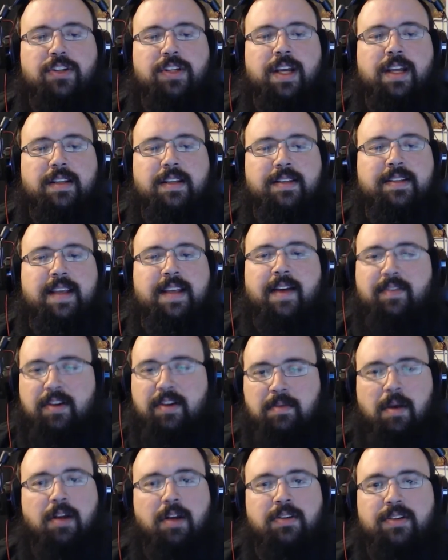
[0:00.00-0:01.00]
shit
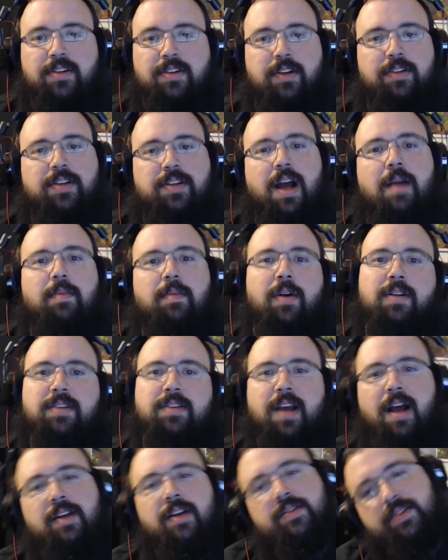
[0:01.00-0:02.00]
7 months till time
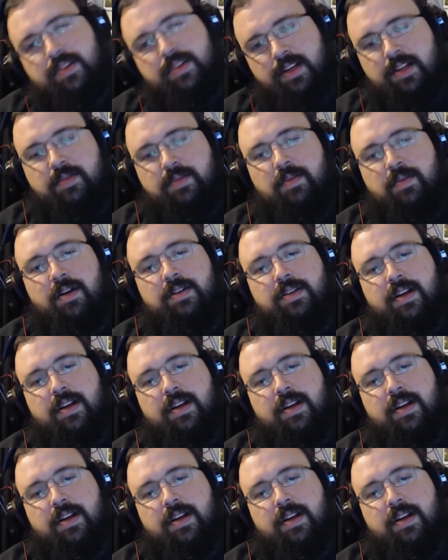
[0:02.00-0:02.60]
runs out, 6 months.